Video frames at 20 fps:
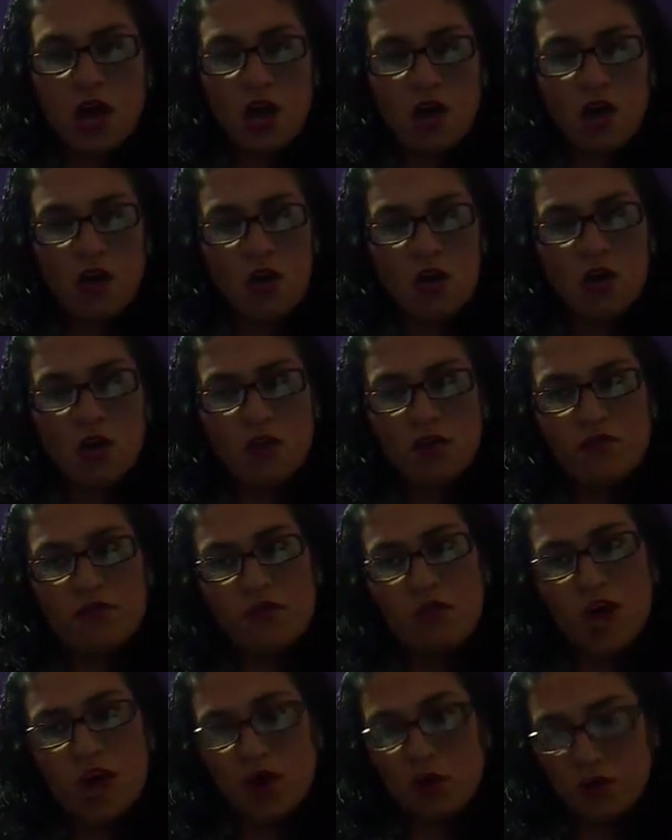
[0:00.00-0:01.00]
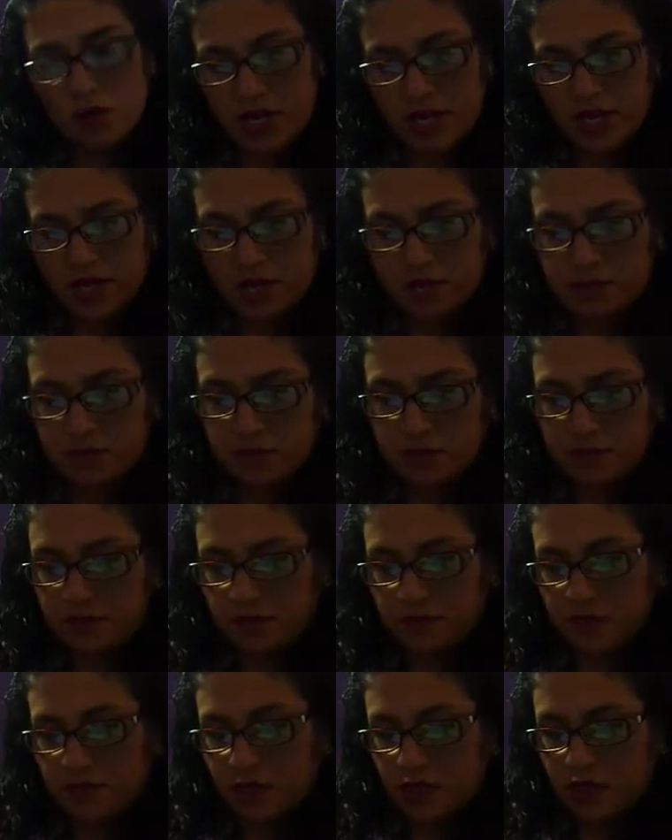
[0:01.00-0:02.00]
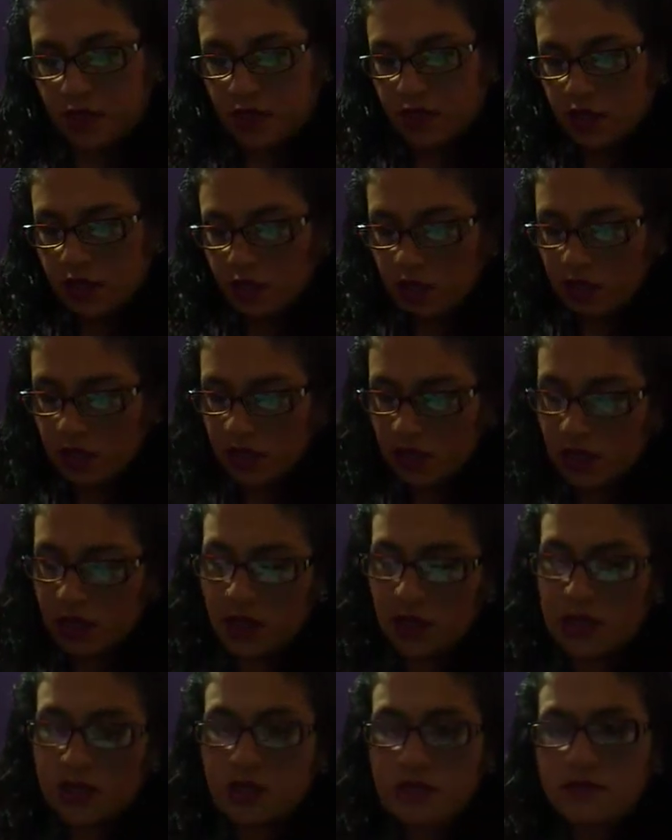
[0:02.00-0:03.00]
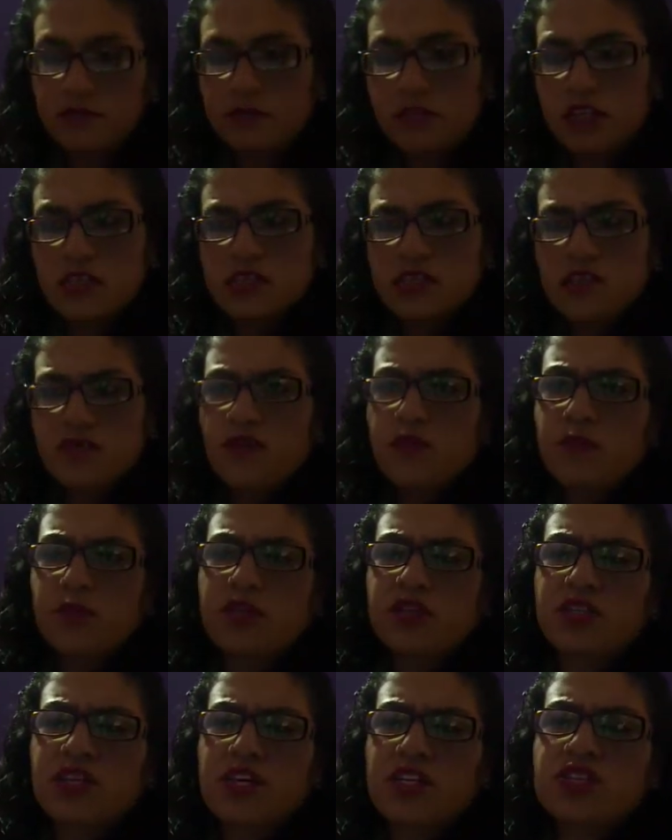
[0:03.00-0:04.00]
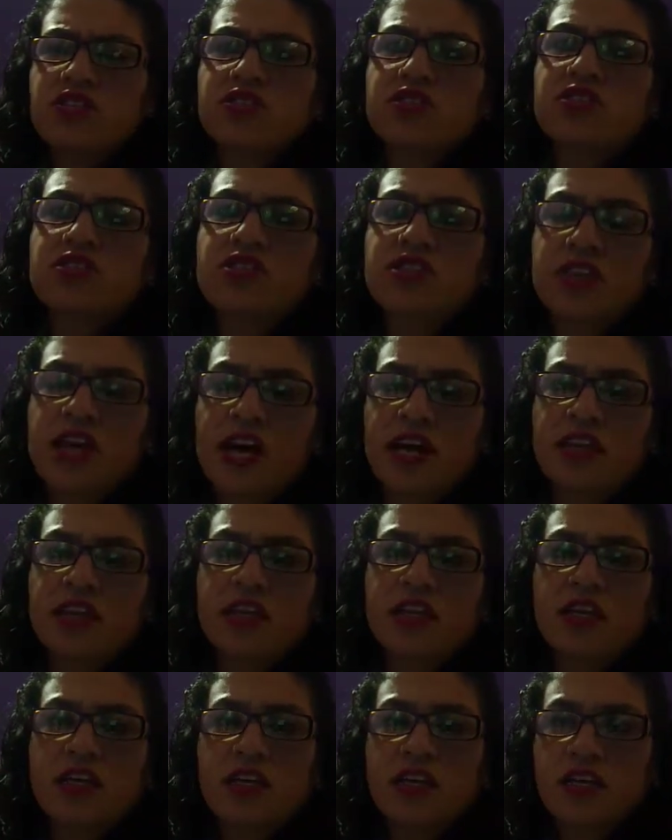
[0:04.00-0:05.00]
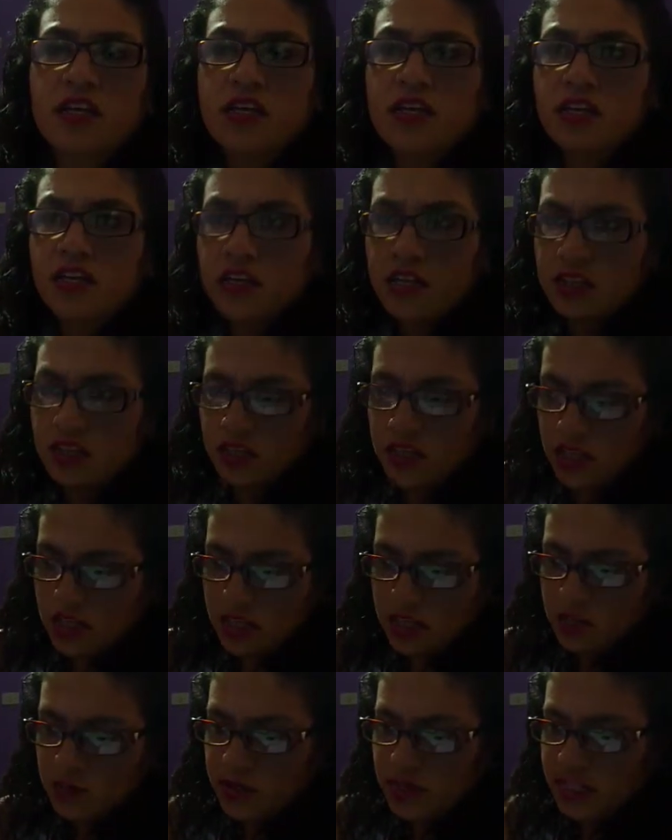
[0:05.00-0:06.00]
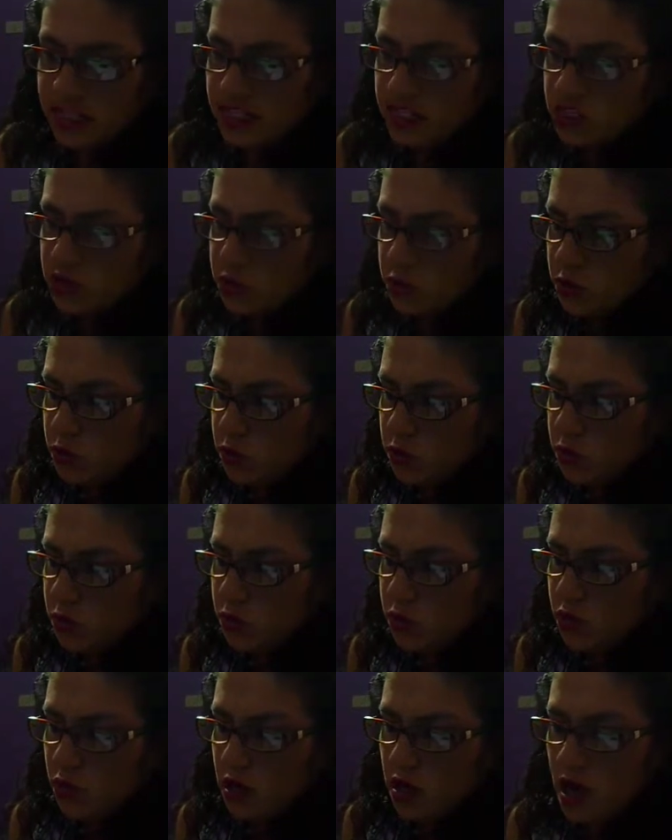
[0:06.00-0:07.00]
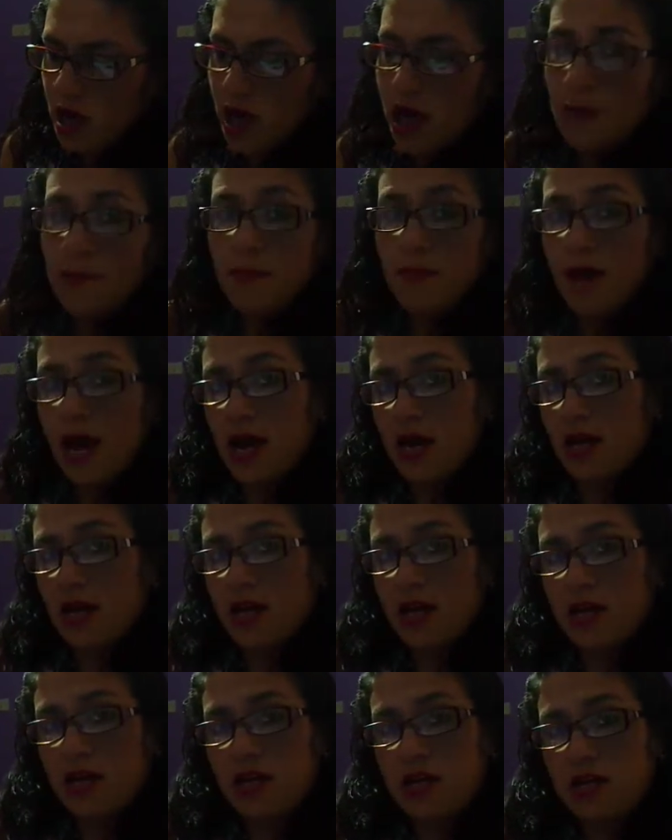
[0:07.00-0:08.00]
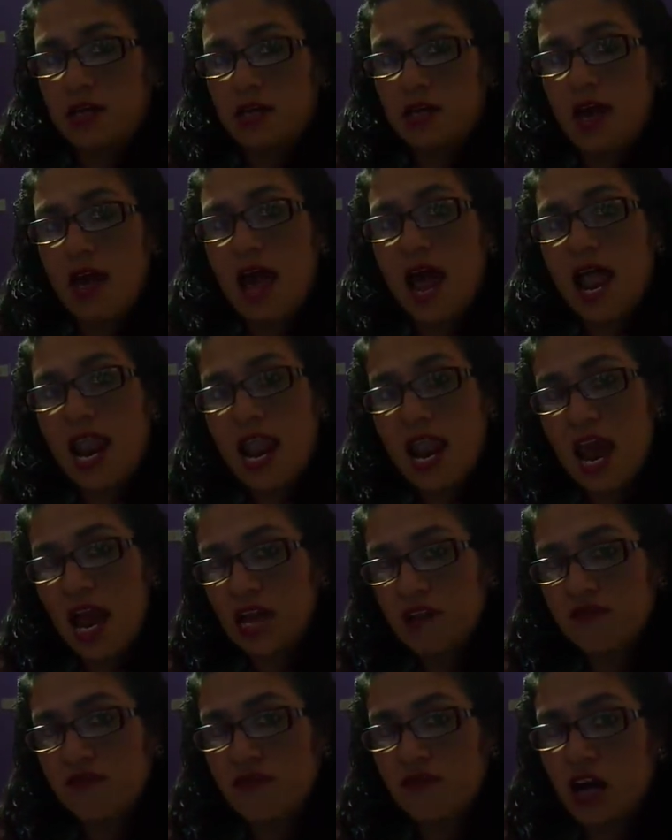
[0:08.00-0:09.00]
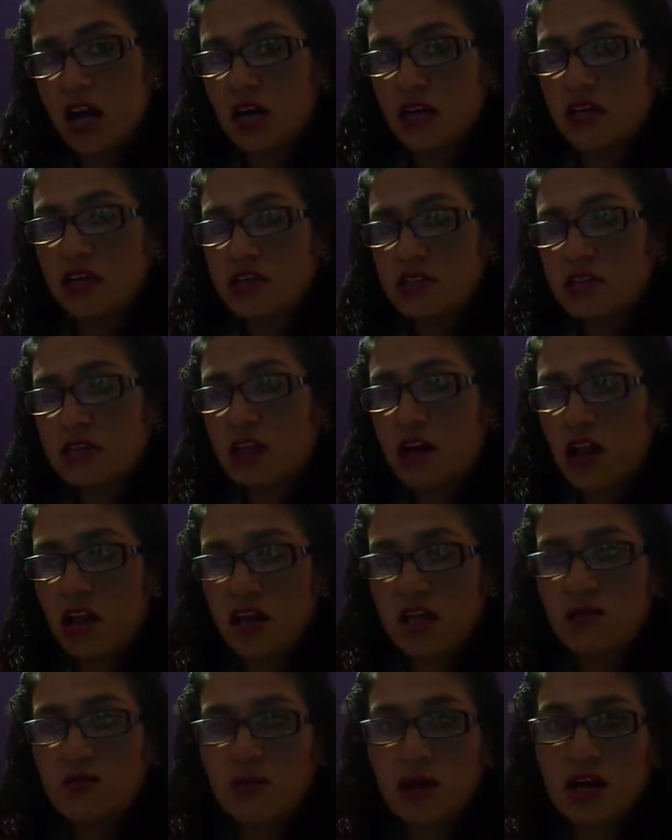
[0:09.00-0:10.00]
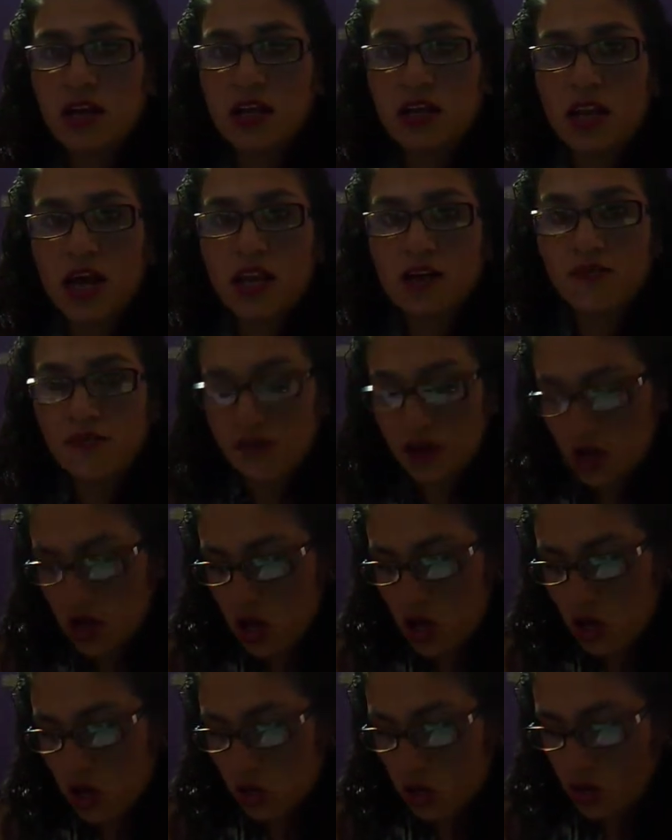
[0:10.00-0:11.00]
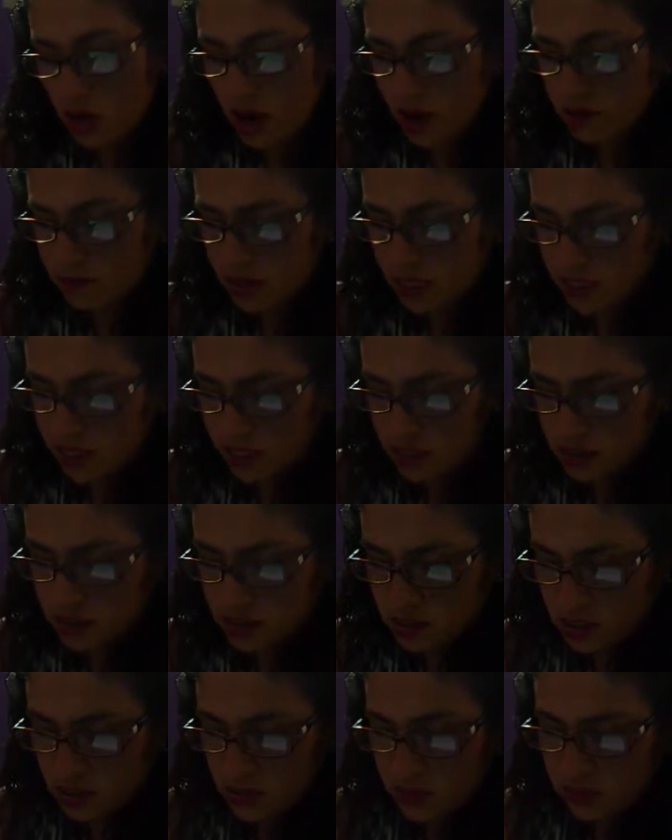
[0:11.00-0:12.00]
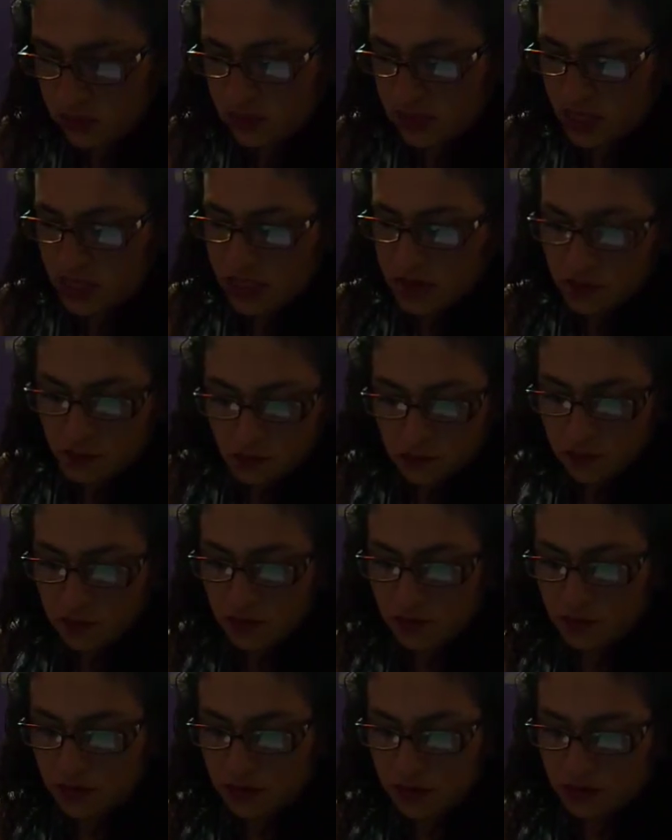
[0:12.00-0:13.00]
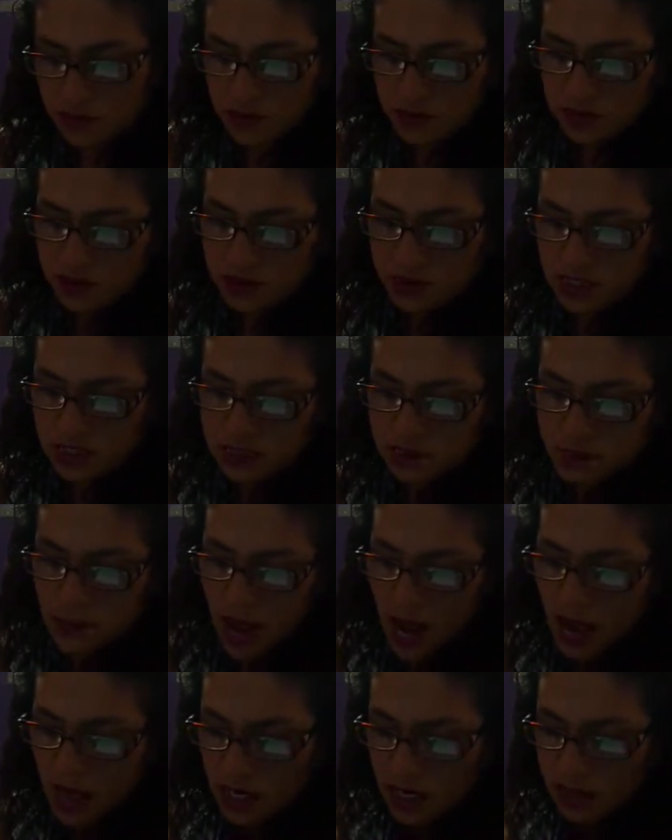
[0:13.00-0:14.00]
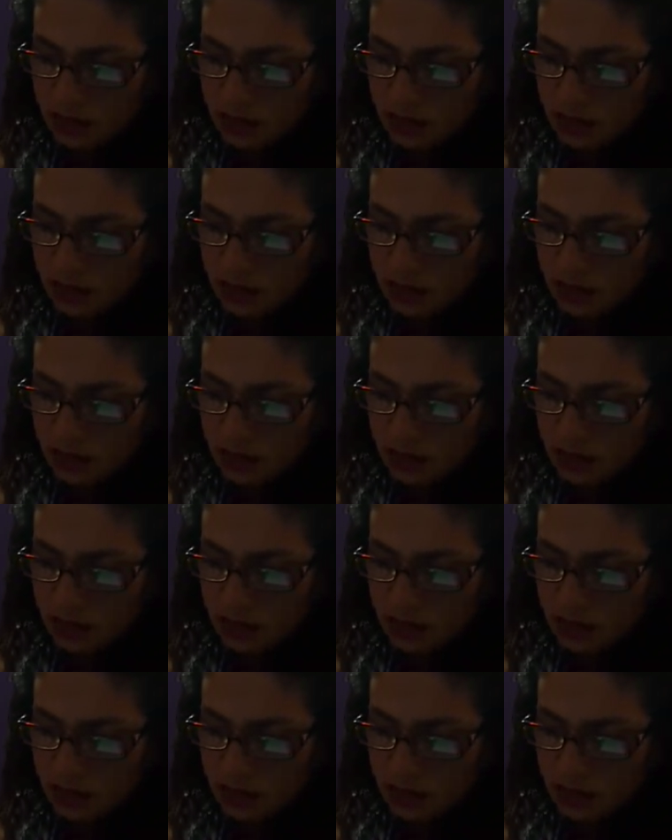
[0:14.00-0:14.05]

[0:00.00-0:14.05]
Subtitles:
for a week. The civil protection said that we need to a bag, a life bag. It's called bag life. Why? Because it this bag